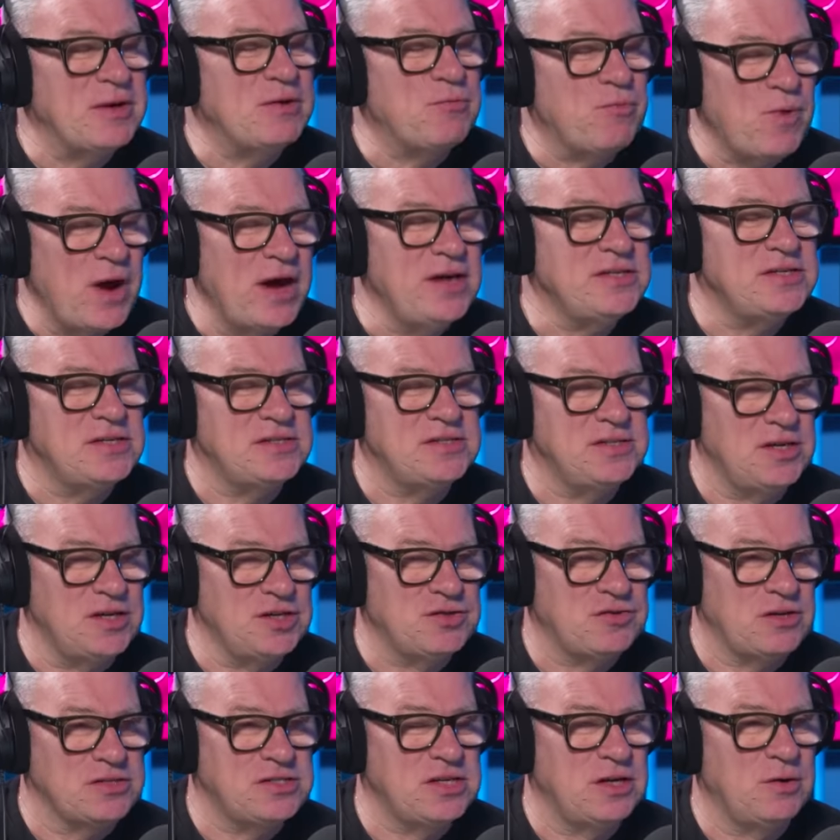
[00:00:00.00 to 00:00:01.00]
it raises the
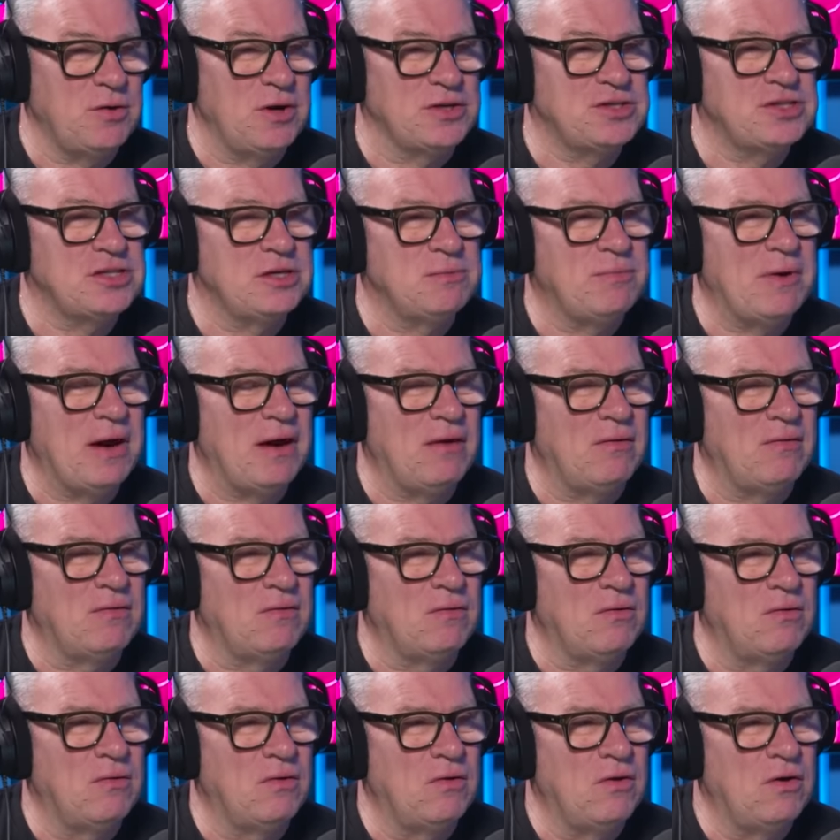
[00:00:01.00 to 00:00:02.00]
interesting question about
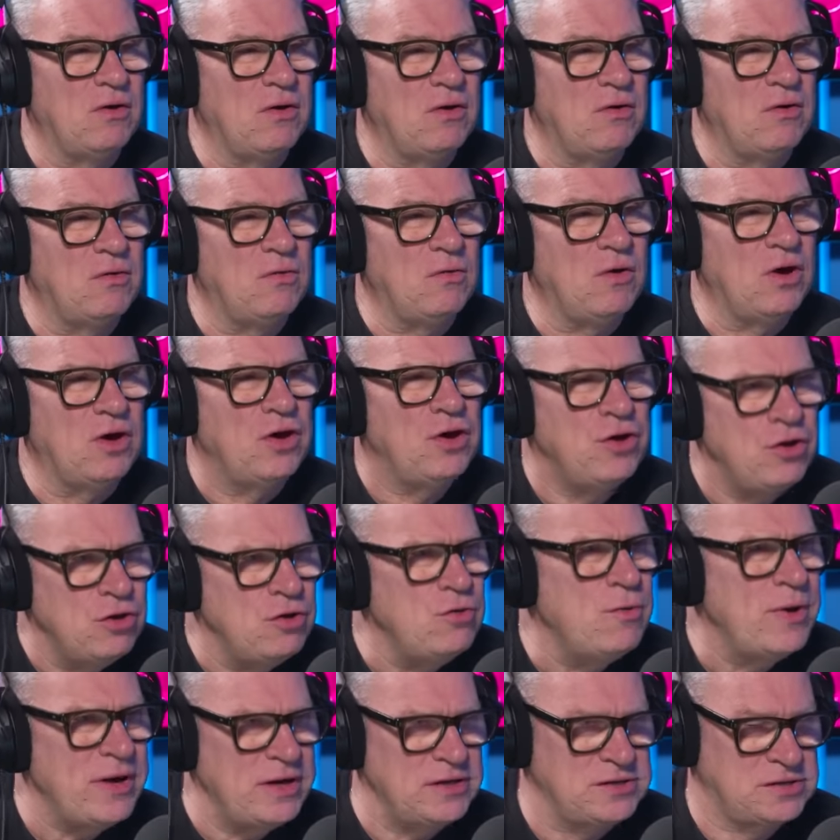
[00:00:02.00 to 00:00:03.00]

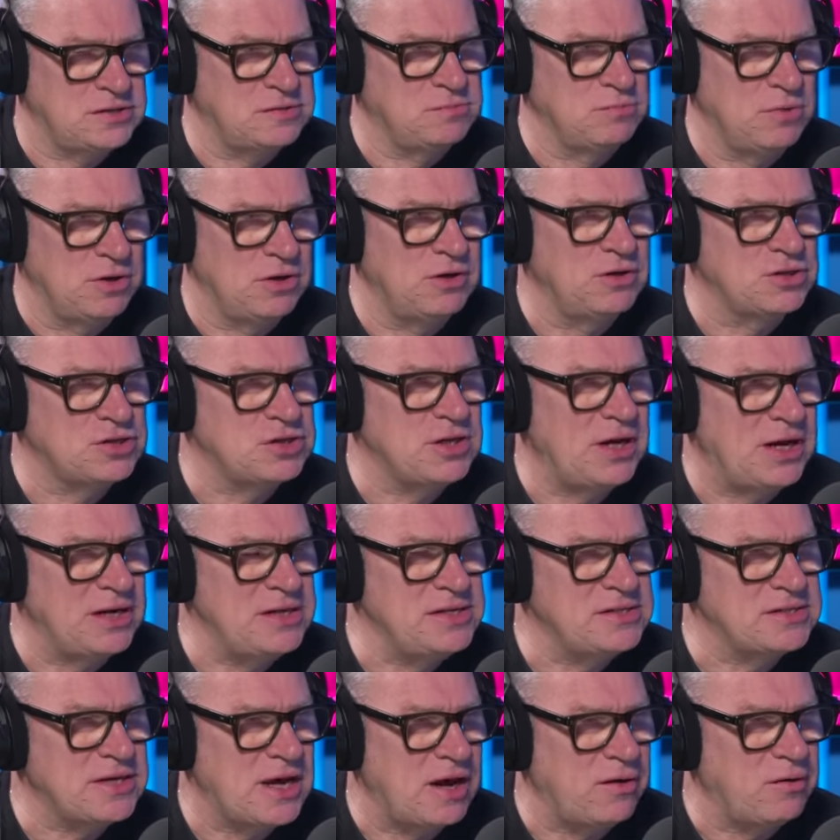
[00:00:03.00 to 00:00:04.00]
who is Mahershala
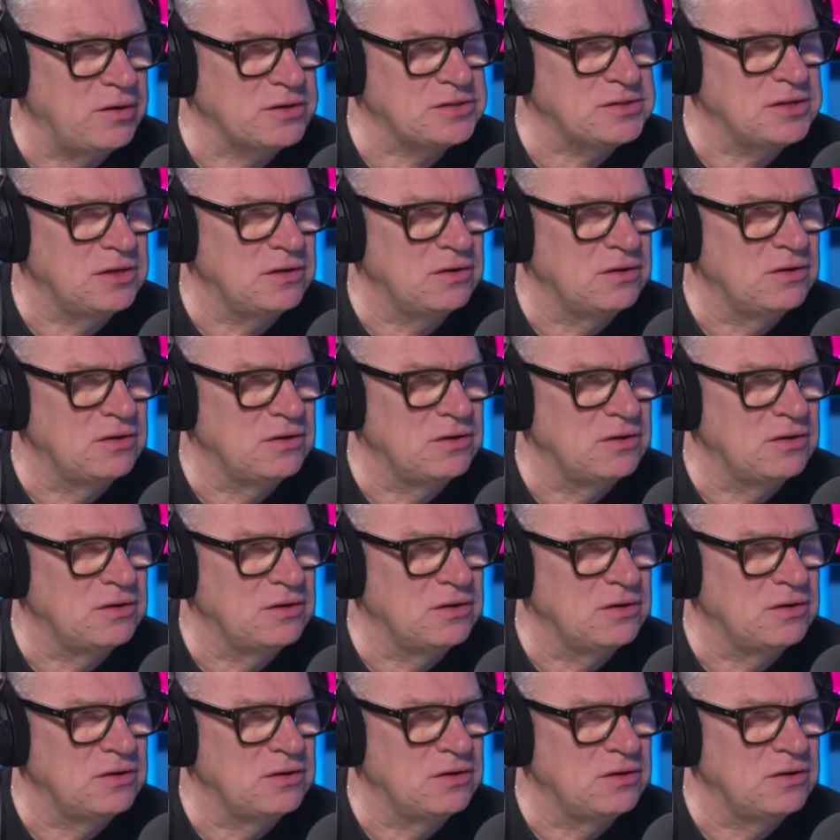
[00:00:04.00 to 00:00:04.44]
Ali's character?